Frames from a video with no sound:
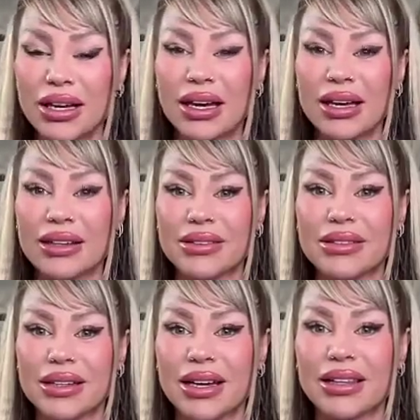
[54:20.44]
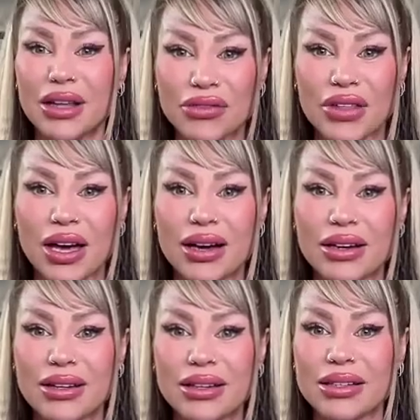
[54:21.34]
And I love that.
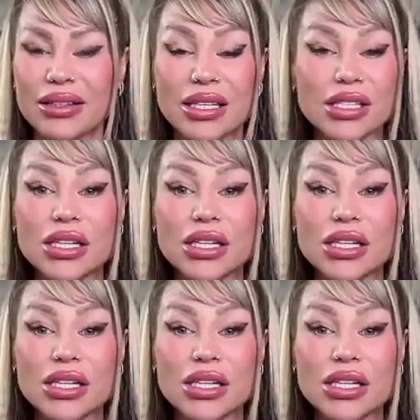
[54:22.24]
And